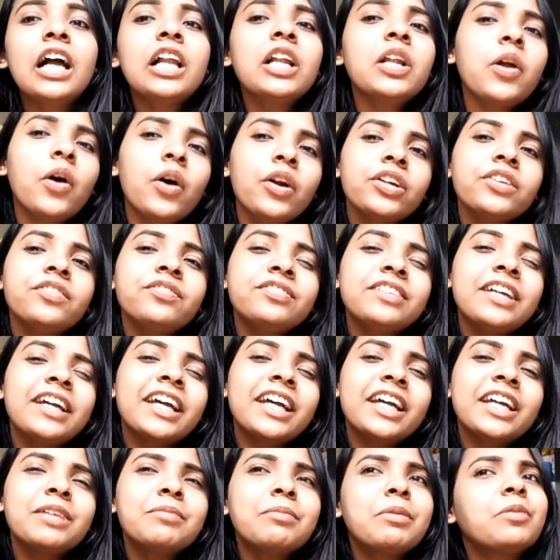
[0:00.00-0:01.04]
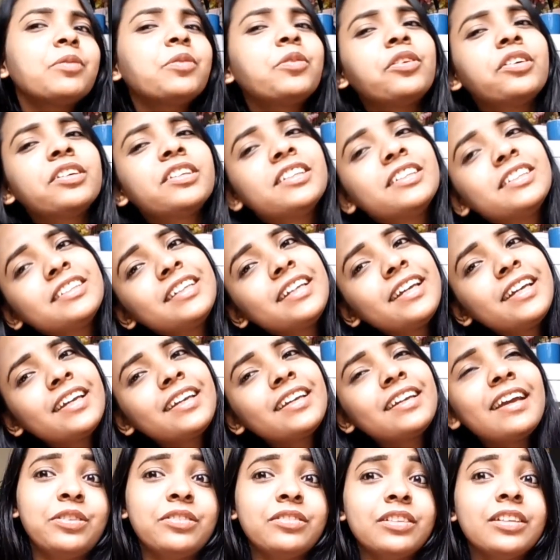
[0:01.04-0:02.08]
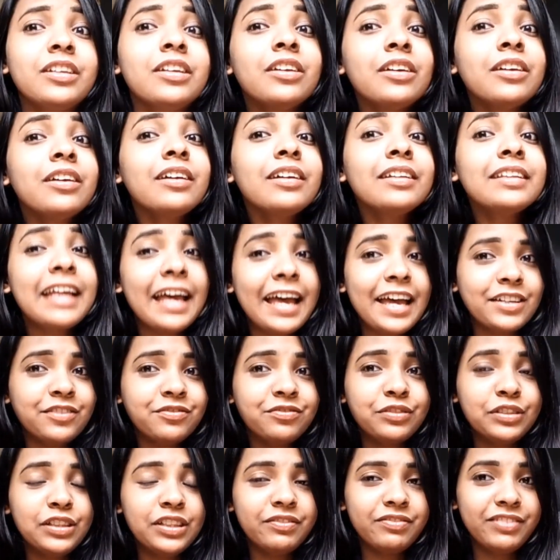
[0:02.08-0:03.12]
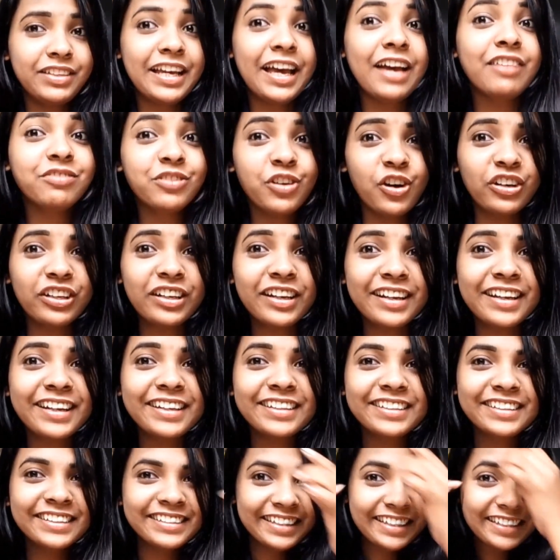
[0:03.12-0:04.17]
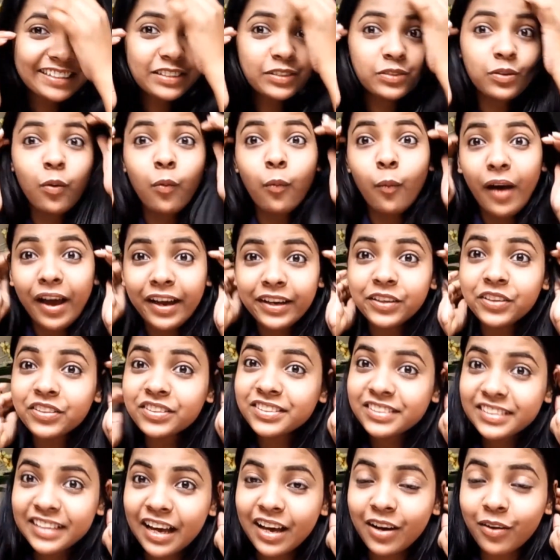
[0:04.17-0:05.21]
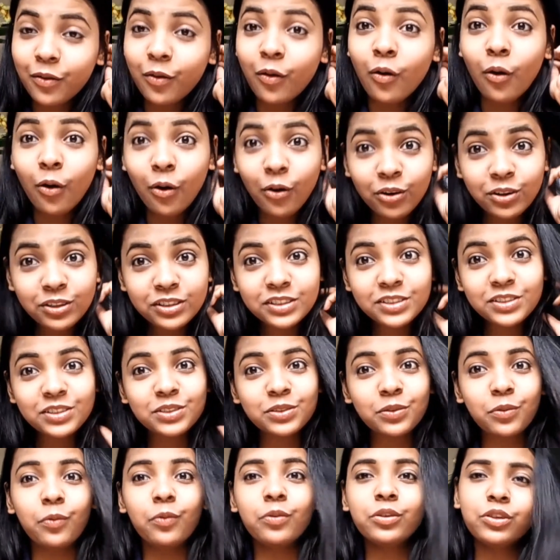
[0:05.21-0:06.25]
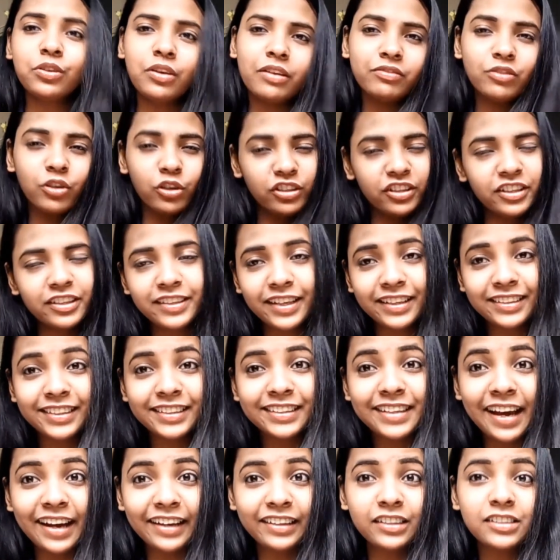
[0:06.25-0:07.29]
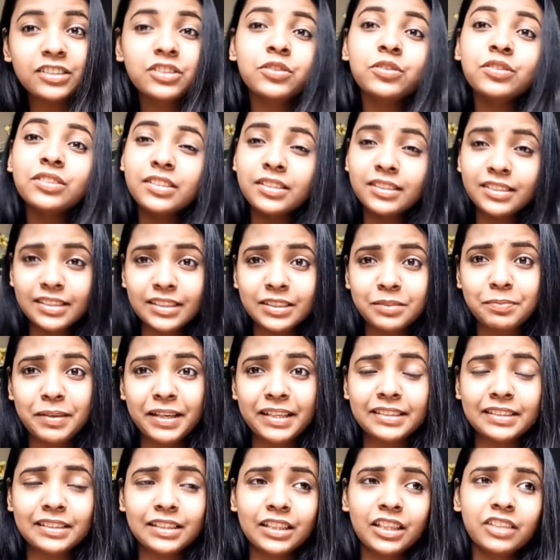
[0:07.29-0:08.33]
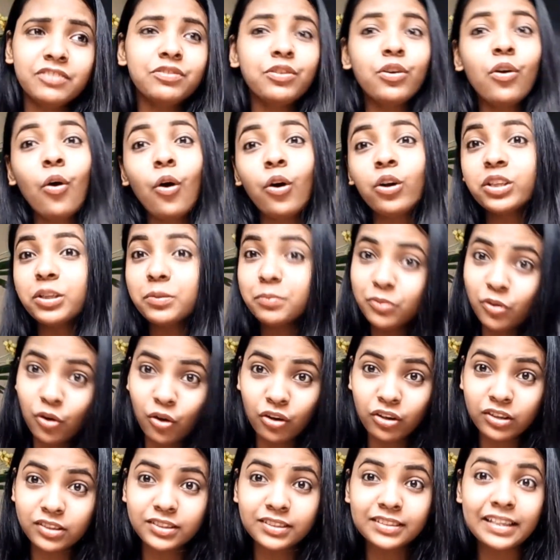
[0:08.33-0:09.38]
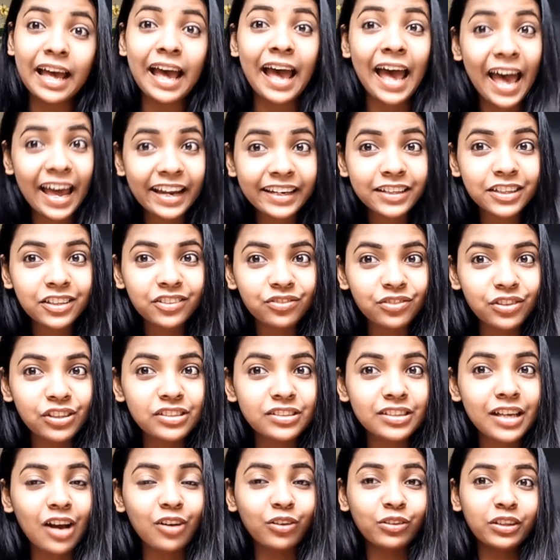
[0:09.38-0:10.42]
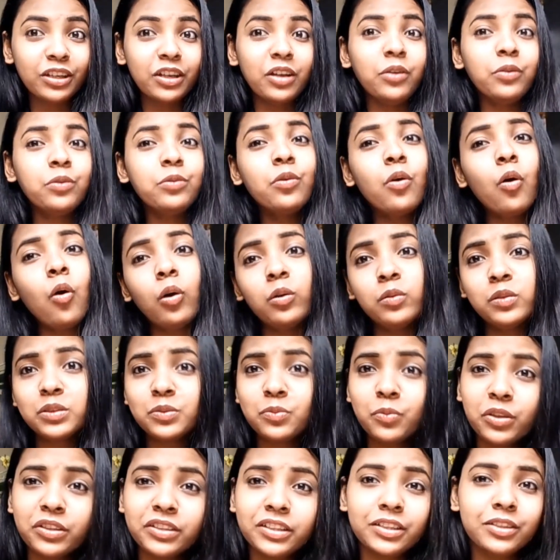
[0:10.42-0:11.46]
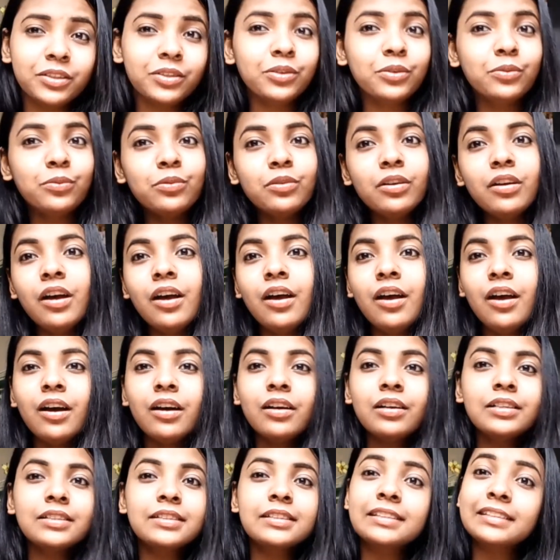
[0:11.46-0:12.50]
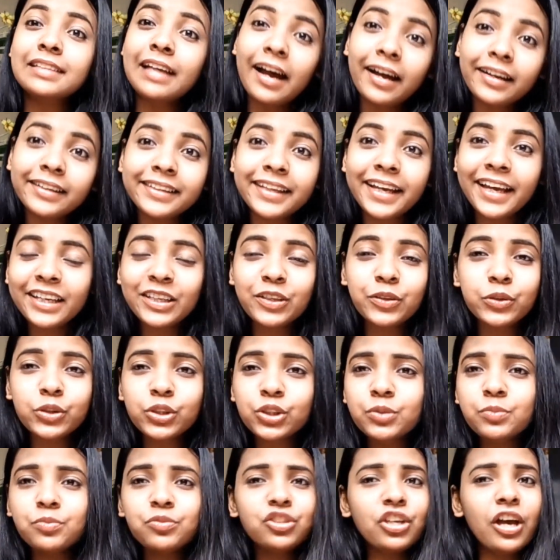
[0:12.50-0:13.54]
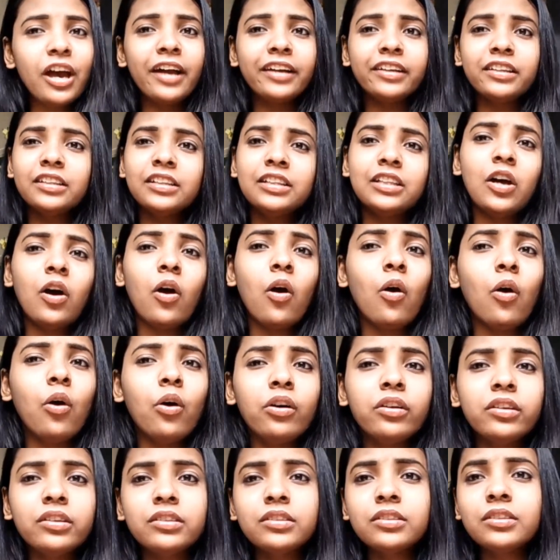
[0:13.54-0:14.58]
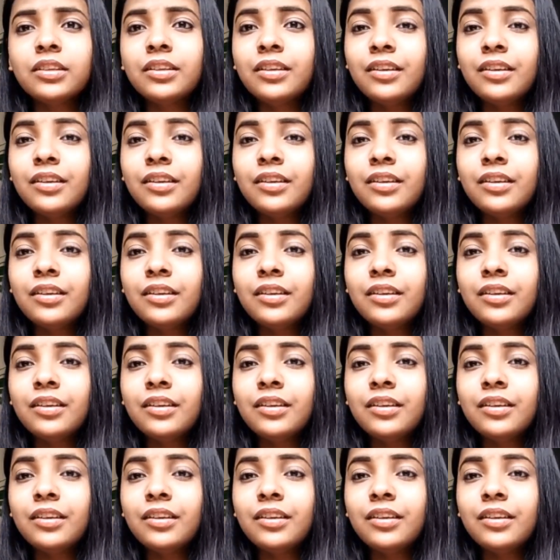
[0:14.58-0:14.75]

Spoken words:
a lot of time, I'm quarantining. Thankfully, we have got our internet, so why not now? Also, you have already read the title, so this is basically for all the bloggers and influencers out there who always wanted to start their YouTube channel or